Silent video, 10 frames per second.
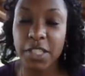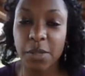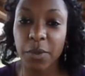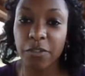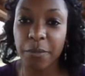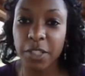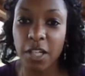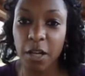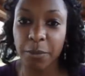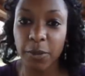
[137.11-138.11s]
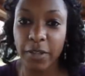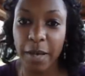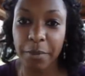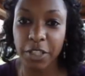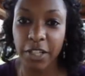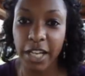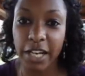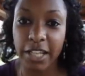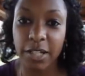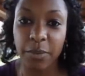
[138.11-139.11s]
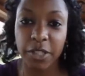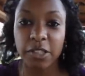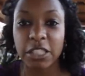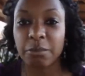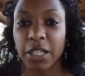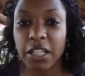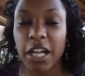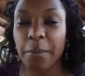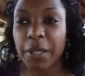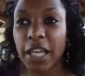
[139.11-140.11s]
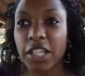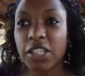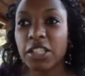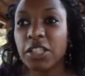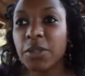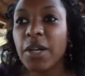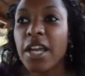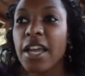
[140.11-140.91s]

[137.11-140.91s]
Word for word: someone from the talk program in your area where you submitted your application to,